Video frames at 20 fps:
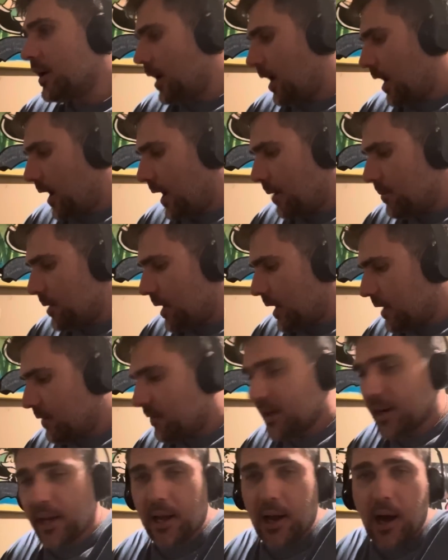I'm not
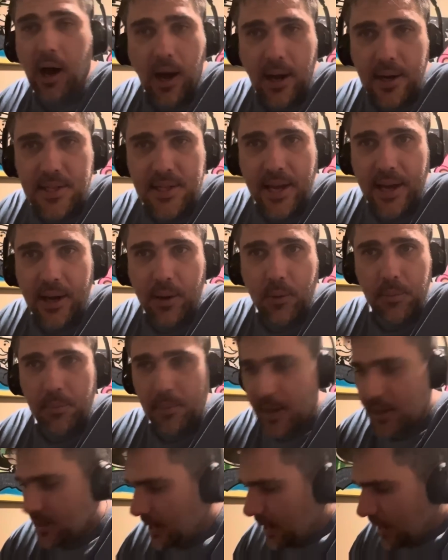even in contact with
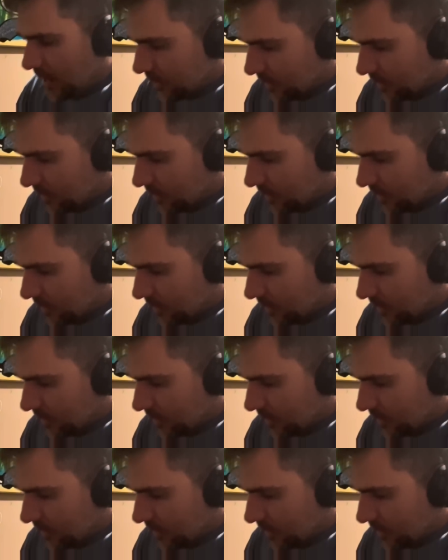my dad.